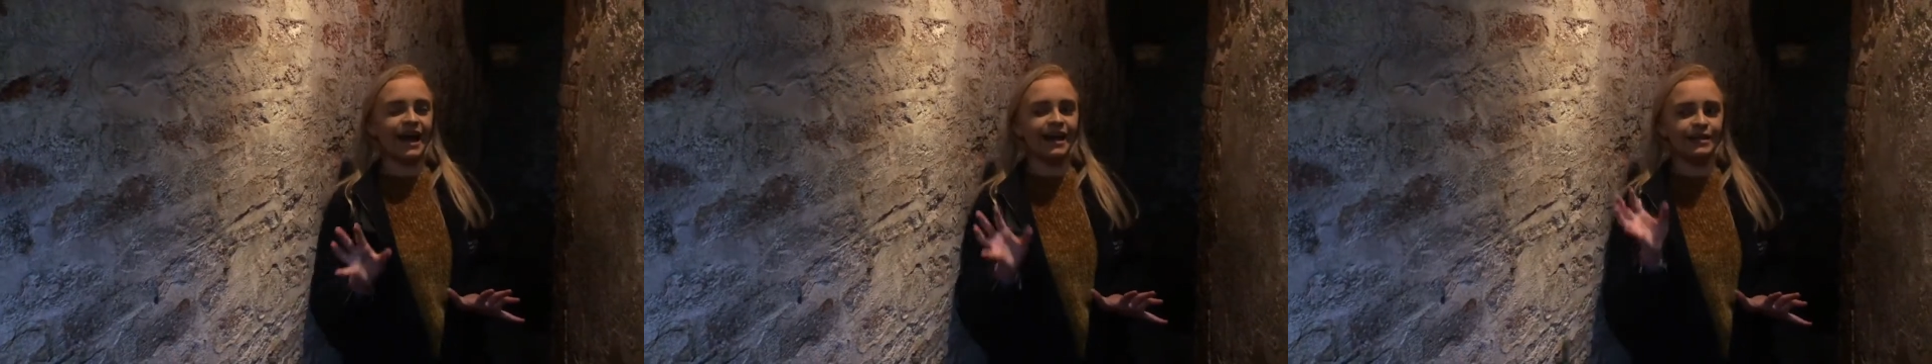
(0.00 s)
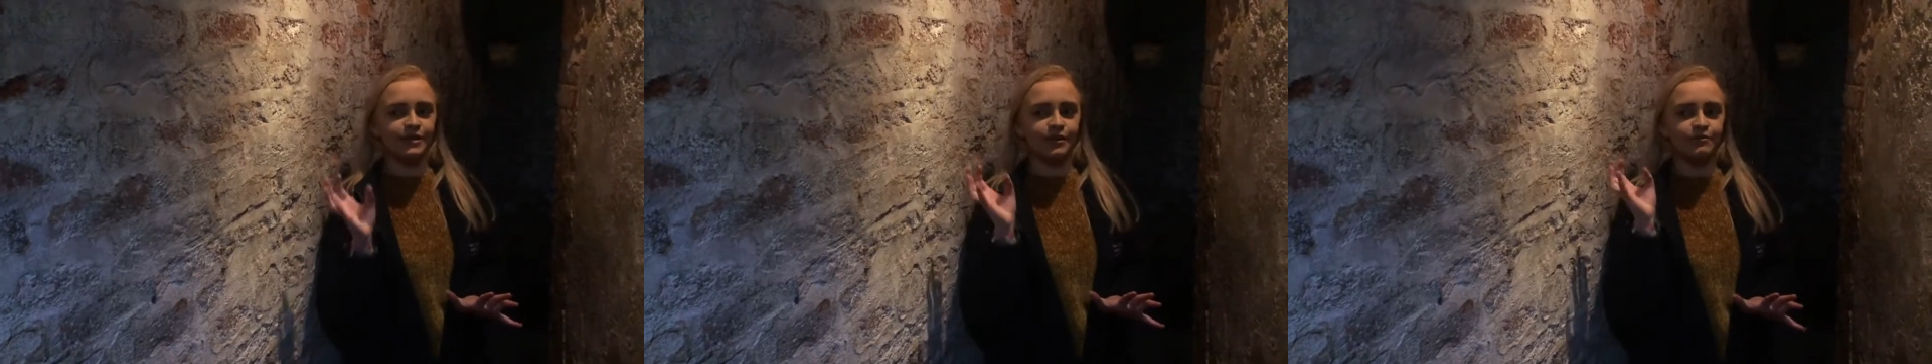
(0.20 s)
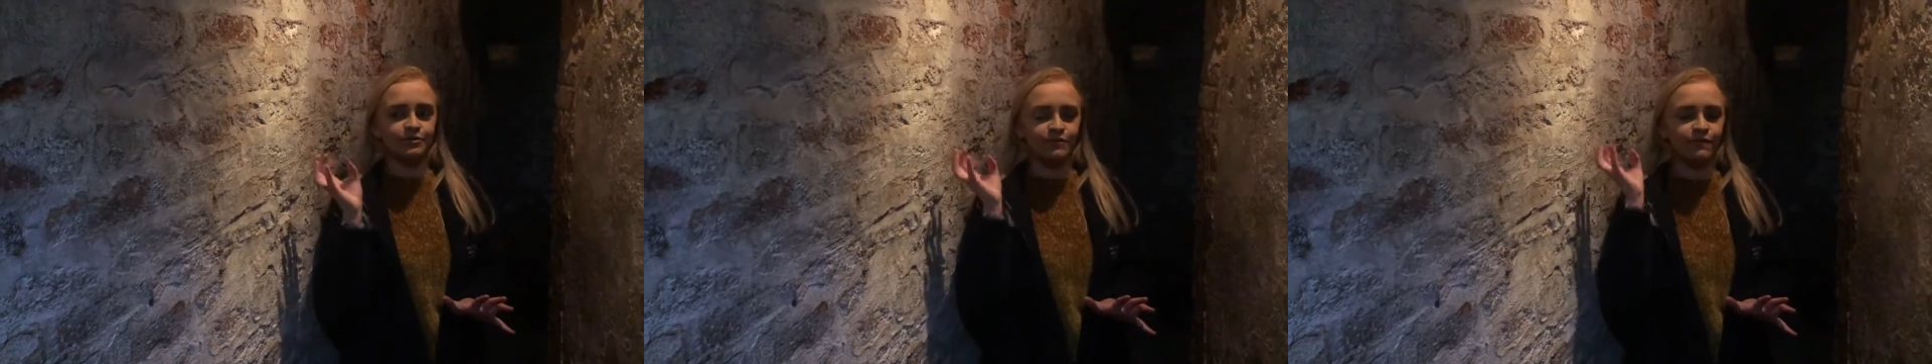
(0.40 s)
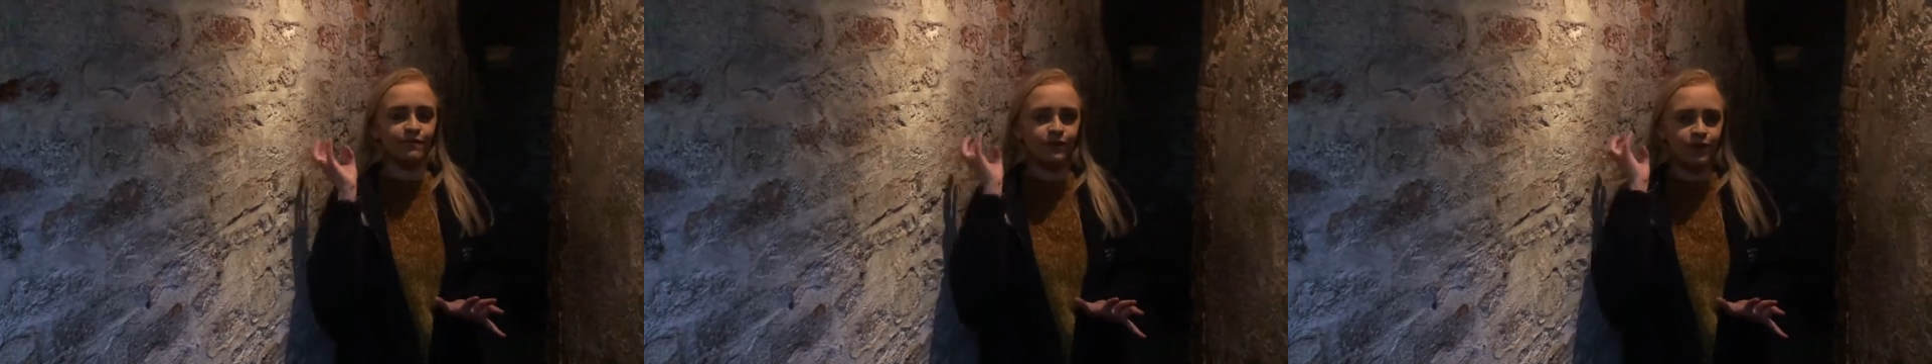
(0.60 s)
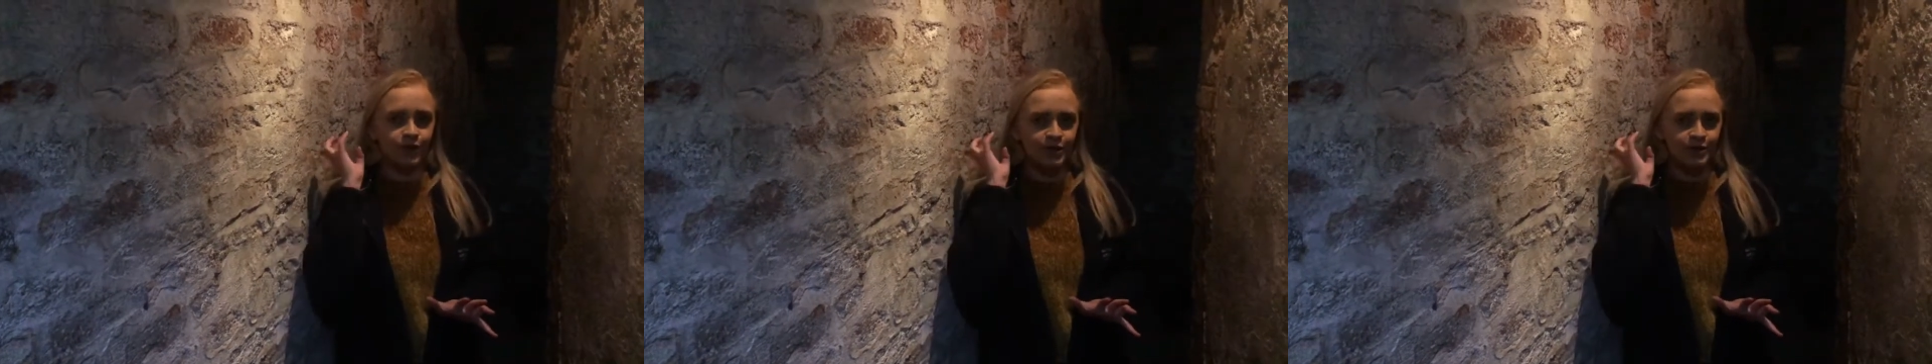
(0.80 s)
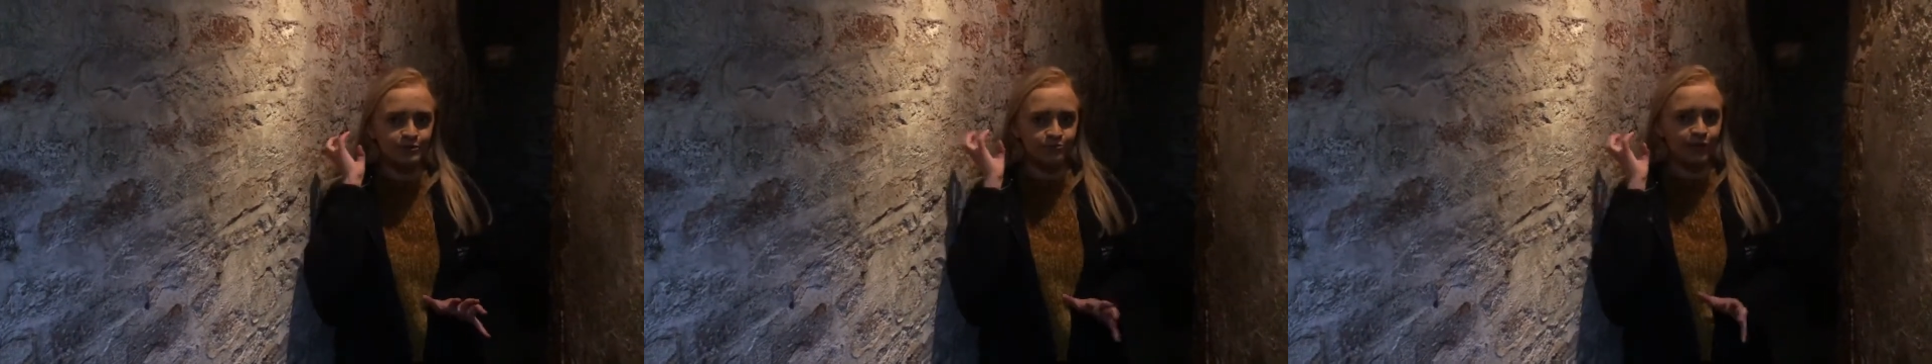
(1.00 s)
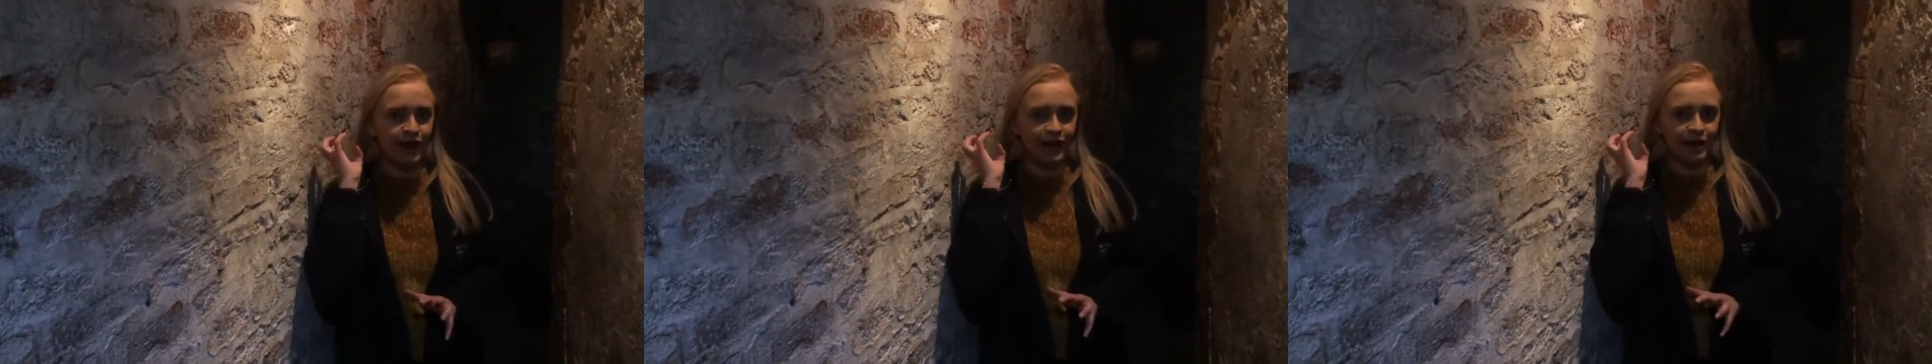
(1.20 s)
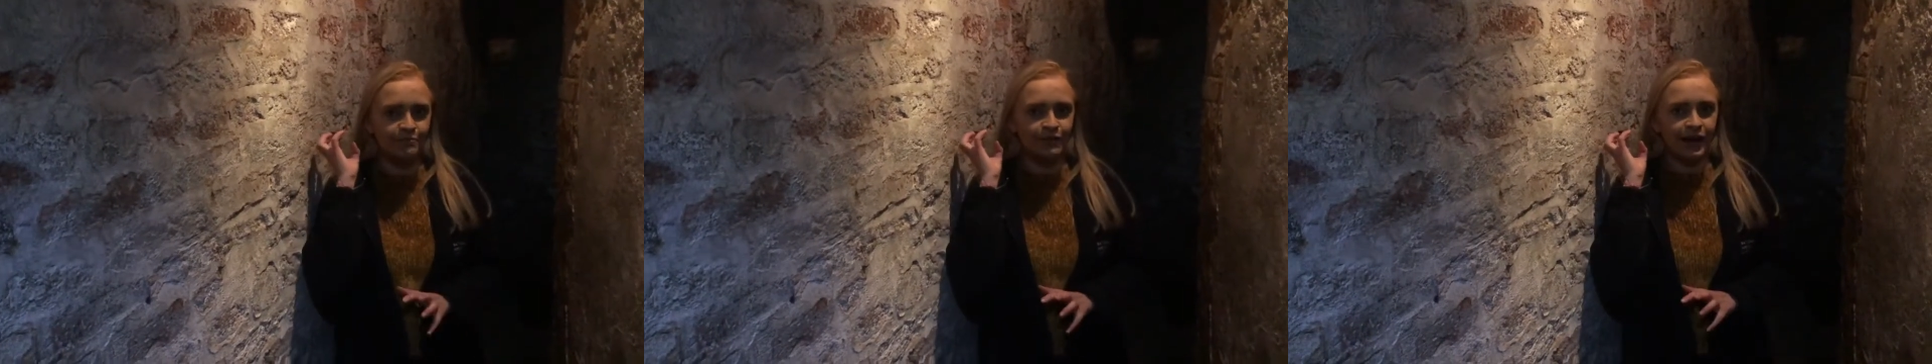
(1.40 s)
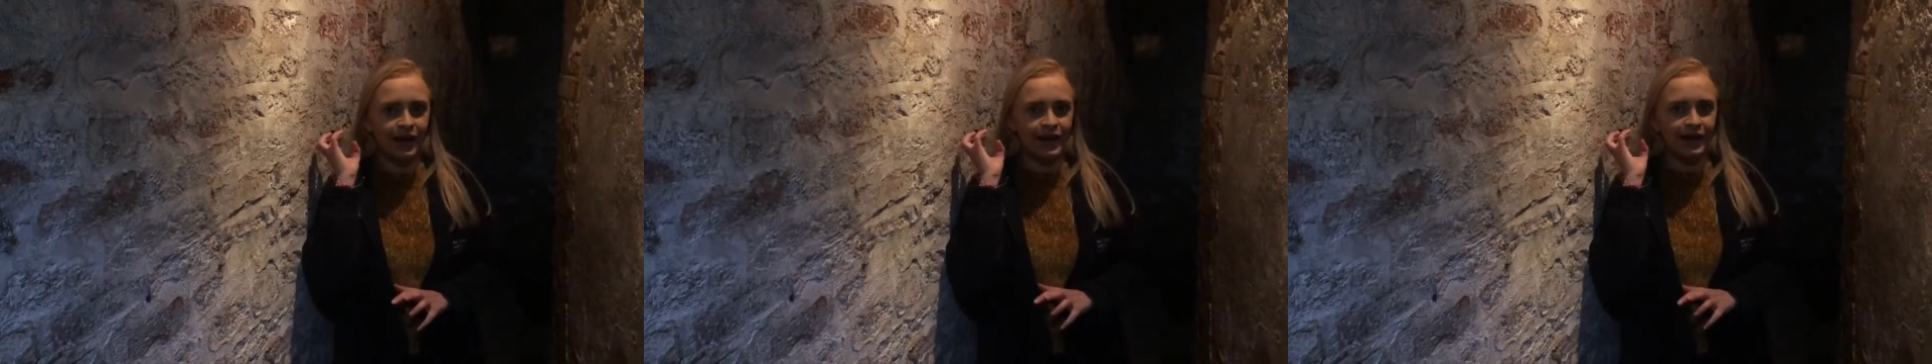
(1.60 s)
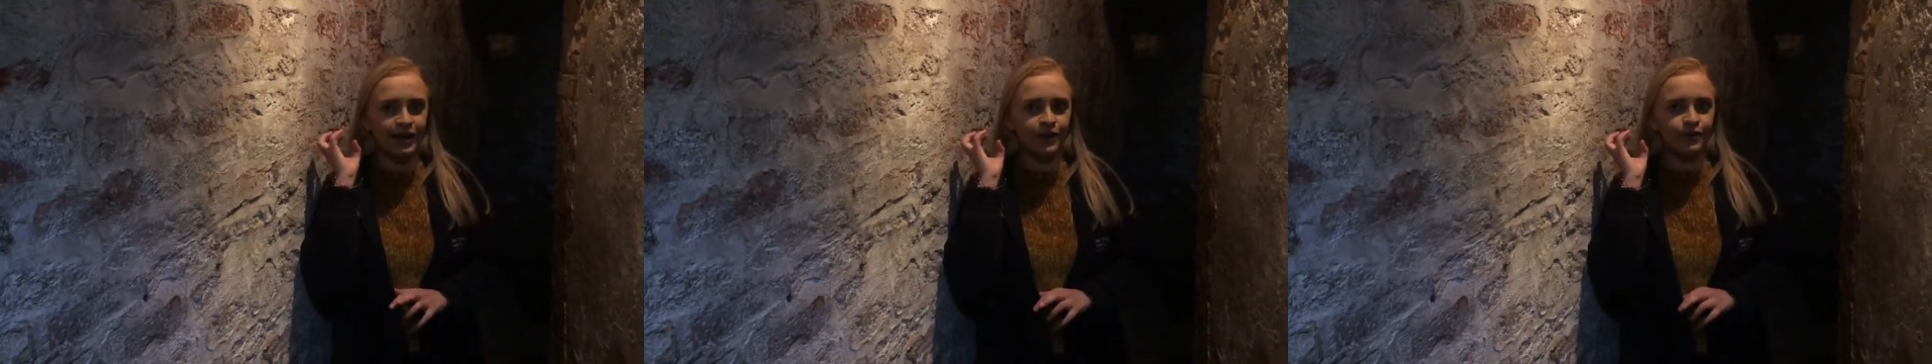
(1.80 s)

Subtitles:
and there was a voice right in my ear